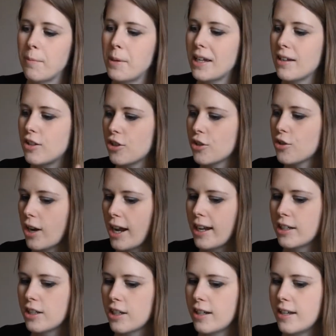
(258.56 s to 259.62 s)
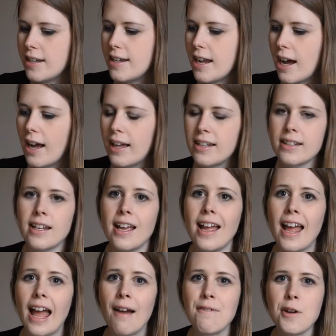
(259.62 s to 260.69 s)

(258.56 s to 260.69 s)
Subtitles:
because you're trying to not have